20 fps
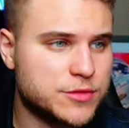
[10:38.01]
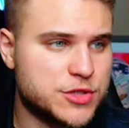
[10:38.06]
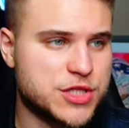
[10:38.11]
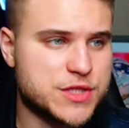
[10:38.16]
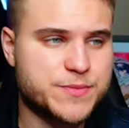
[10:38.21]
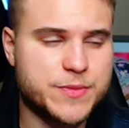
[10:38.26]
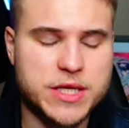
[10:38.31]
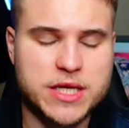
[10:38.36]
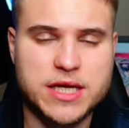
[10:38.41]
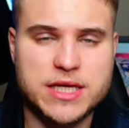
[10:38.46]

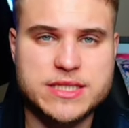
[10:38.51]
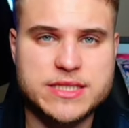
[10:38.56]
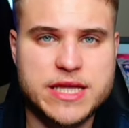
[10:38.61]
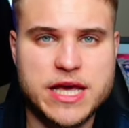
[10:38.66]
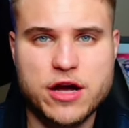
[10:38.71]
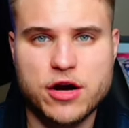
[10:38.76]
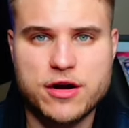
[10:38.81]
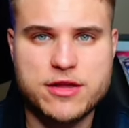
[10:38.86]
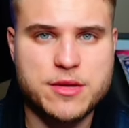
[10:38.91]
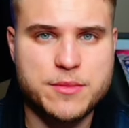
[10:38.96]
just because
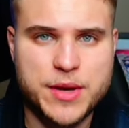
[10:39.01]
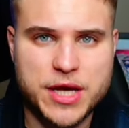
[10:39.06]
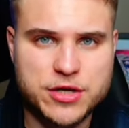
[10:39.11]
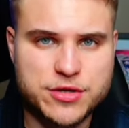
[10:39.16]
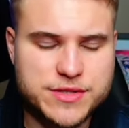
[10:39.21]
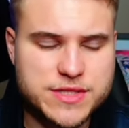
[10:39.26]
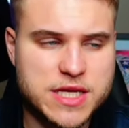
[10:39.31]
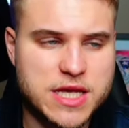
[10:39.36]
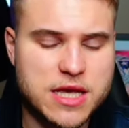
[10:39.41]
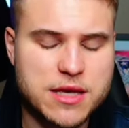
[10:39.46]
they are the
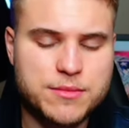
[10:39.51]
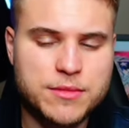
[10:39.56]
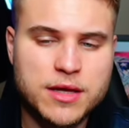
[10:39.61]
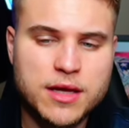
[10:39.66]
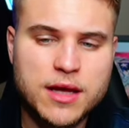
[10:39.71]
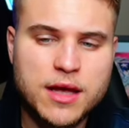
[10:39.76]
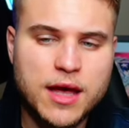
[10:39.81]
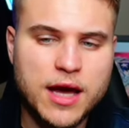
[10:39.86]
better team.